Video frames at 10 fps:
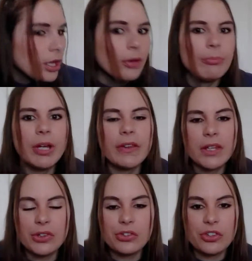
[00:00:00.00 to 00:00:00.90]
But
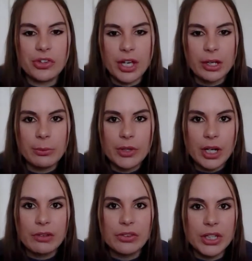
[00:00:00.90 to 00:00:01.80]
these are just items that
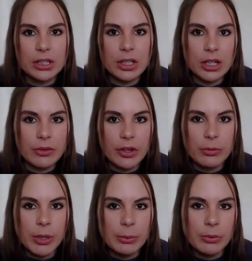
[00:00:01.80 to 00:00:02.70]
I've seen a lot of other
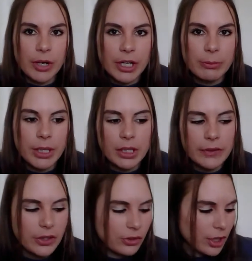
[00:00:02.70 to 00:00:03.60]
people recommend, and
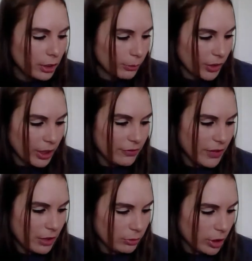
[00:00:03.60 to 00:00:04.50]
these are items that I have
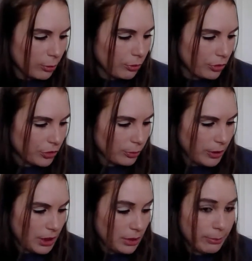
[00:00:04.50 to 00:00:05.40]
found were helpful to
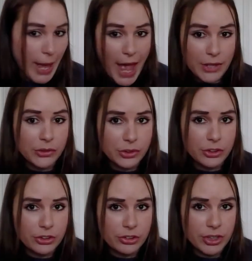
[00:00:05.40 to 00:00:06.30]
me in past
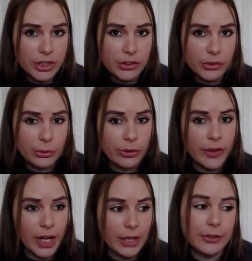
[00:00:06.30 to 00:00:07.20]
surgeries, or that
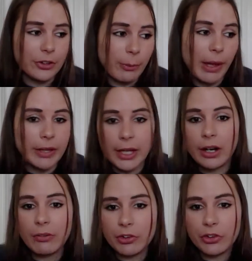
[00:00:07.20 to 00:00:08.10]
I learned about later
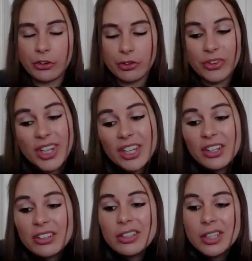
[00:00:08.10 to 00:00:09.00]
after surgeries. Like, oh,
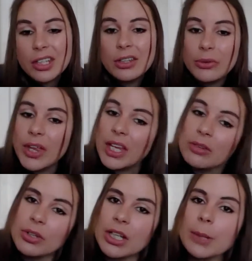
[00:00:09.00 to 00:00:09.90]
you could have used that and it
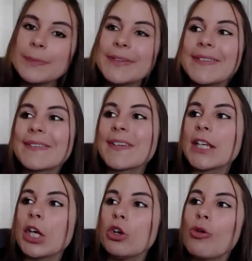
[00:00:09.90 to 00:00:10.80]
would have helped. And it's like,
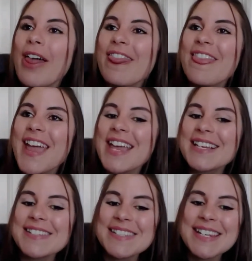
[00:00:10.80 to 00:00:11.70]
oh,
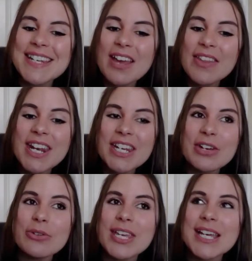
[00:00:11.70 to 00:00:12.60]
thanks. Now that I
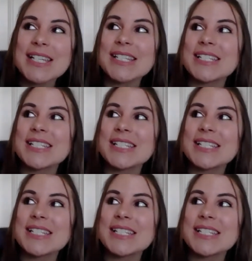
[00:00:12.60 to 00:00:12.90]
know that.